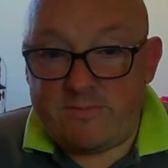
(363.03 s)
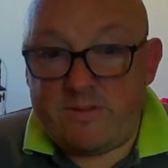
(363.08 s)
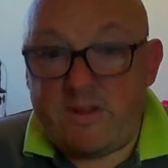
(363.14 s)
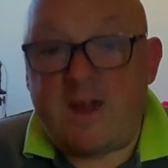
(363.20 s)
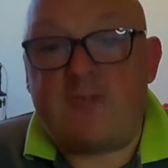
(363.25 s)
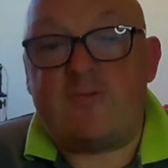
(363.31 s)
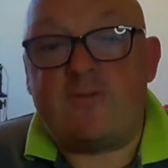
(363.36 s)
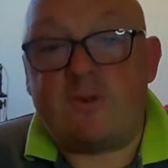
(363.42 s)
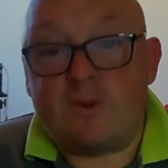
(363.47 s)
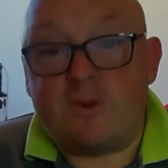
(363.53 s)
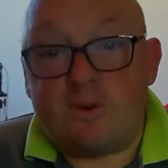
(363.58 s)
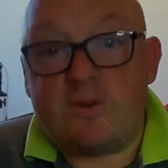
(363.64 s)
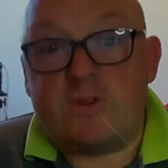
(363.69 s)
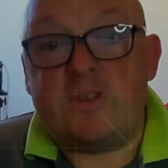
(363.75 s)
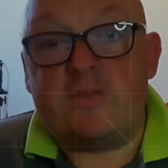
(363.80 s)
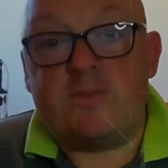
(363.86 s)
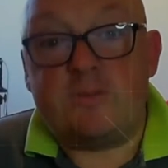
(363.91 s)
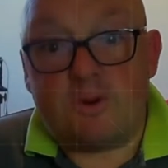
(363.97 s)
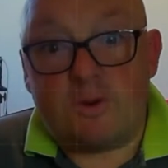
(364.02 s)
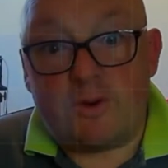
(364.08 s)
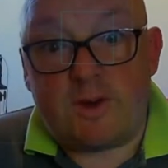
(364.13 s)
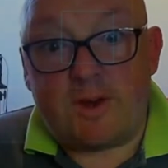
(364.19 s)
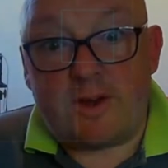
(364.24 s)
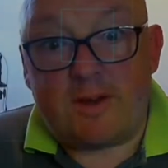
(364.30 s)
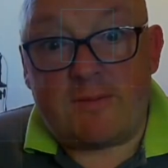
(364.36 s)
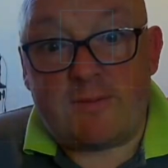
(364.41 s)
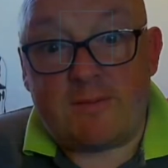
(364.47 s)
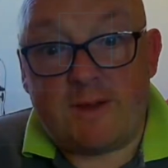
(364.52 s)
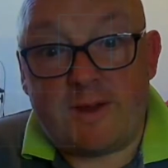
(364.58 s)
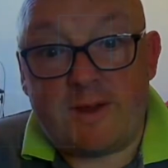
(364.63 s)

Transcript: I'll record in the morning, you